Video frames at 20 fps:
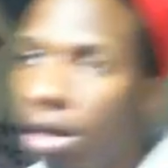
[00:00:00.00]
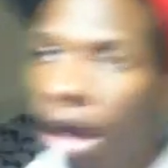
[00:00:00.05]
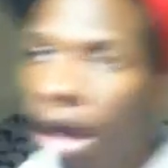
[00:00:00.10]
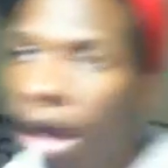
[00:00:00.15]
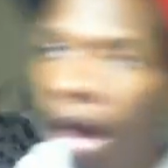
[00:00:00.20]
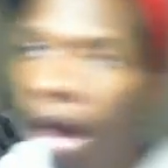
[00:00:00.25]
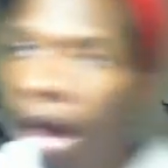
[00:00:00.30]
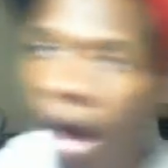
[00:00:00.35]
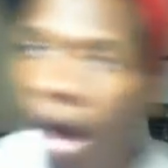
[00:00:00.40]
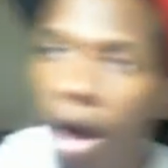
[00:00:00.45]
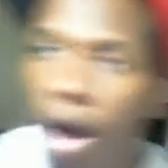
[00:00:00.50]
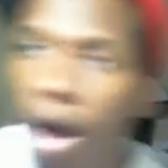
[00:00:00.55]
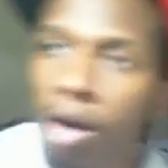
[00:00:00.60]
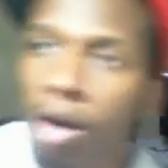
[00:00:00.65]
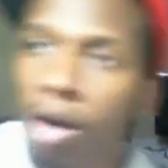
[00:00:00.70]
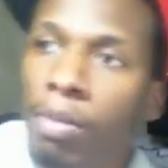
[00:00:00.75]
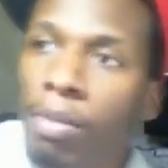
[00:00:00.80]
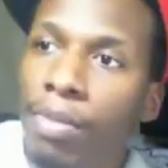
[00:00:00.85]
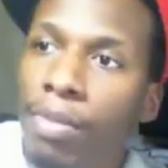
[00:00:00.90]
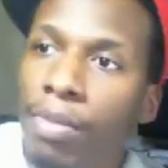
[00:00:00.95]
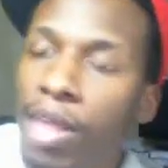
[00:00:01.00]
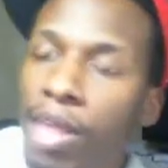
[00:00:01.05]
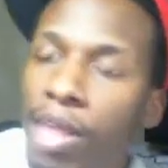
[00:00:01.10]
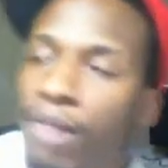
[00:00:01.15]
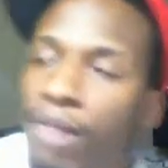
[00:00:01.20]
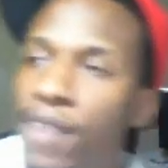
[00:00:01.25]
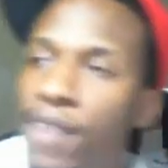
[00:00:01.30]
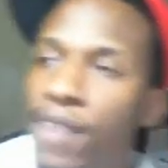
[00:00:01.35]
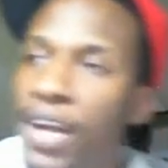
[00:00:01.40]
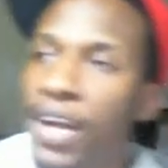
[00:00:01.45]

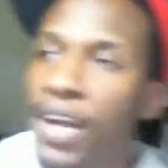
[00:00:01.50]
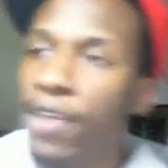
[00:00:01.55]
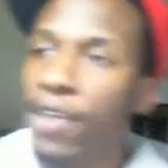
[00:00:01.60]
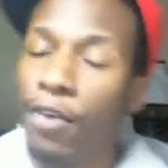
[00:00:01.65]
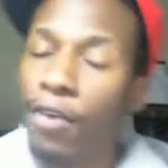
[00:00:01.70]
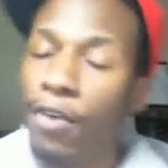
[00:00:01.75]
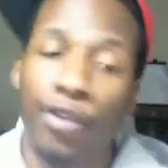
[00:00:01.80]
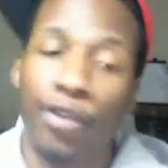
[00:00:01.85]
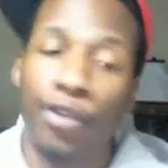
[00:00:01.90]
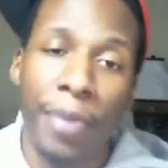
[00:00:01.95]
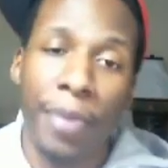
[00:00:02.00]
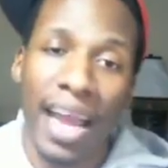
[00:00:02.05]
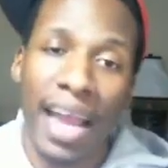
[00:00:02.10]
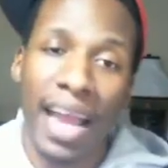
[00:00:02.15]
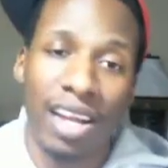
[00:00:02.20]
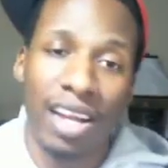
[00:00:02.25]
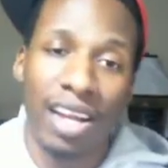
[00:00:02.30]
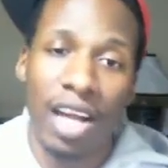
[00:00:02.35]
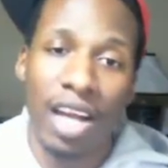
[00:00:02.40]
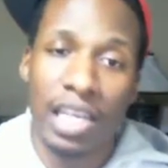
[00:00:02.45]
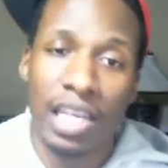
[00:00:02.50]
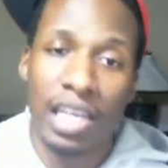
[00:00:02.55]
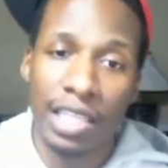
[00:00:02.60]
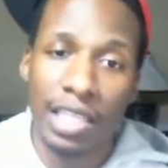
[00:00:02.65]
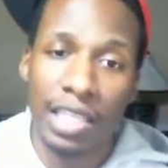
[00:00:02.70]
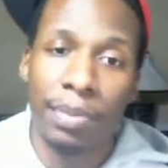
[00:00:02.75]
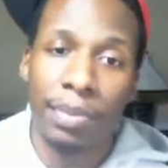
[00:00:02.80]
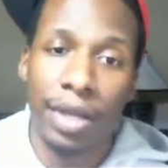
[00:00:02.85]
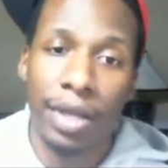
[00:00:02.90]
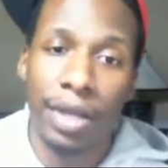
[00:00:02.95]
top 5 heels. Drew McIntyre is
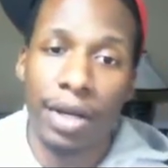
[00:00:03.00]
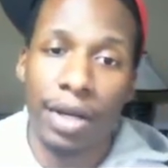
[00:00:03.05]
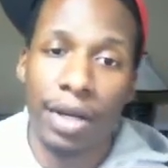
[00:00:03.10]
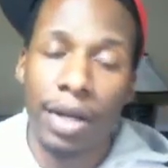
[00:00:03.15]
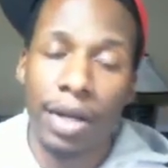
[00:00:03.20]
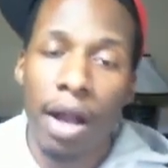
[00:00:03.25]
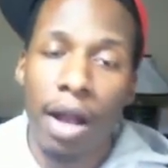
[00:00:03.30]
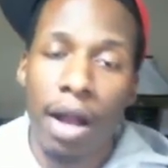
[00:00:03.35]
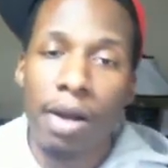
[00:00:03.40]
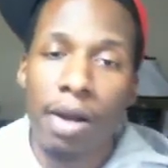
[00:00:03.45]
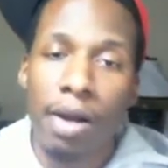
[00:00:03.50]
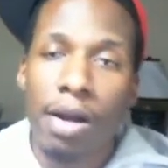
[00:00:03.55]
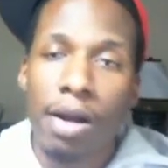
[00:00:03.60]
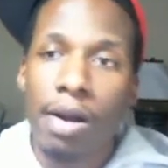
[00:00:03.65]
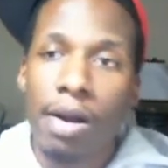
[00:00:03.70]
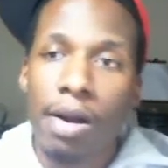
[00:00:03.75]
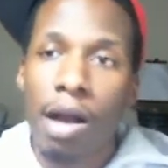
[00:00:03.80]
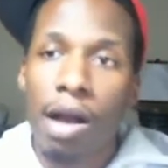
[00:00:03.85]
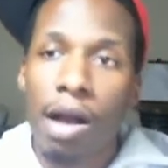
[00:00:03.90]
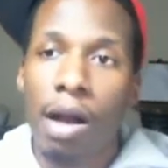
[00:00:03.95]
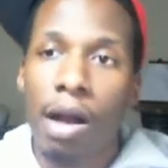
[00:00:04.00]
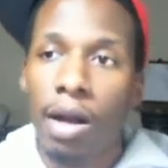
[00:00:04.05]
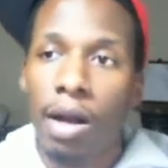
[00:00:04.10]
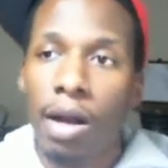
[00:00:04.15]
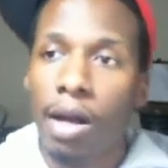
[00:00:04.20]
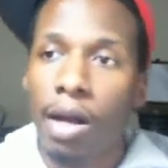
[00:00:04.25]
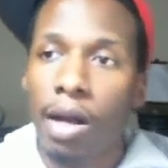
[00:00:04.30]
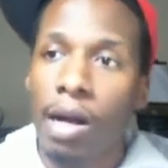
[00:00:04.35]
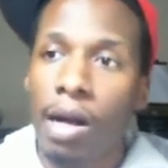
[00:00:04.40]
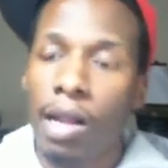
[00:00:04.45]
up there.
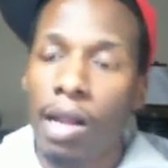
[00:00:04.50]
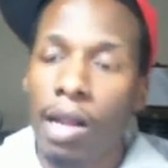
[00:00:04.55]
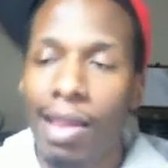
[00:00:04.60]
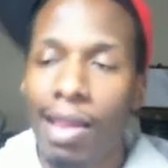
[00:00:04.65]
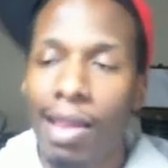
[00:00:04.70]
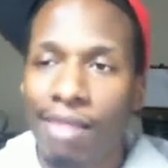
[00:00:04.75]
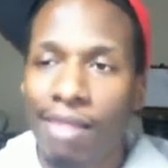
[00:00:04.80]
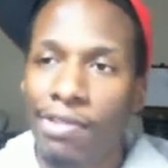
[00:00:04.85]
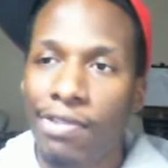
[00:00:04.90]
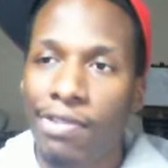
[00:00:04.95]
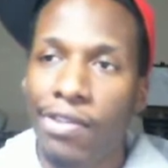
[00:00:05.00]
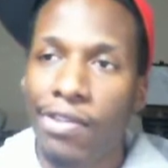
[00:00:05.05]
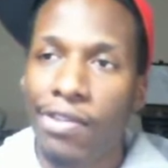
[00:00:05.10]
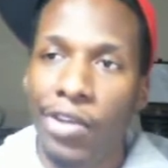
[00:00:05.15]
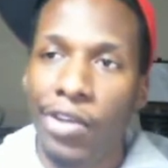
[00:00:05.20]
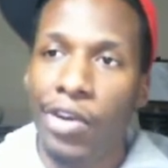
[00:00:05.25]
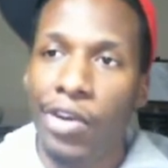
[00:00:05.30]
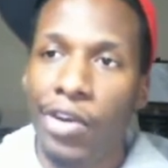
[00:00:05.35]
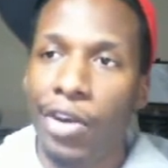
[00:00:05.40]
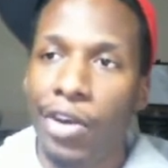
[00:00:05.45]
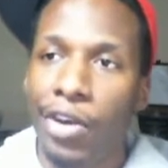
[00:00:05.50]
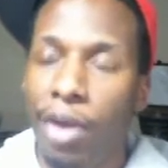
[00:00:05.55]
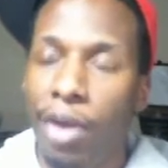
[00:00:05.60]
Let's see.